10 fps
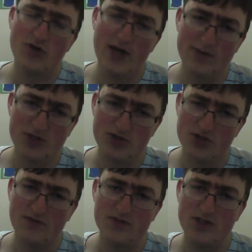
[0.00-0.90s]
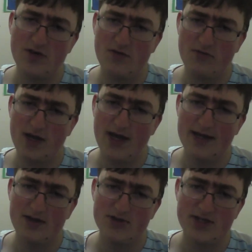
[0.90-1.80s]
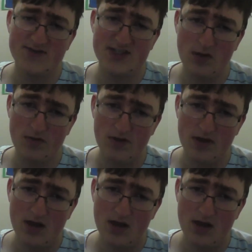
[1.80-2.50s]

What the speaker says: damage to yourself instead of 3, and it used to have stealth.